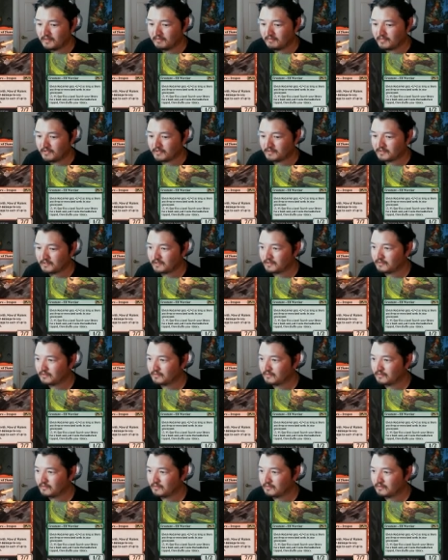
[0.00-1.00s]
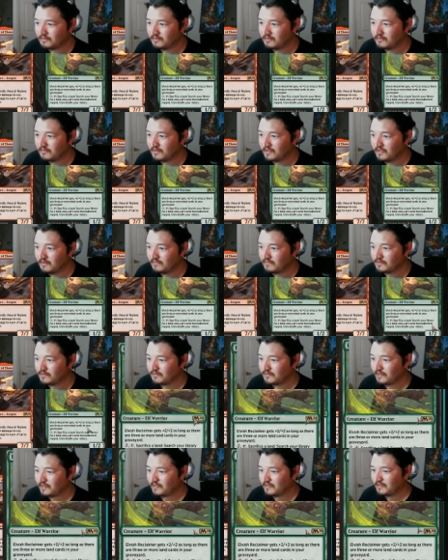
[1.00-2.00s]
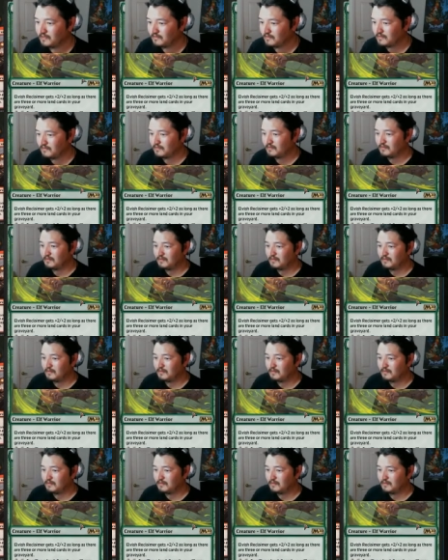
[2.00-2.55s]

Parkside Troll, Elvish Reclaimer.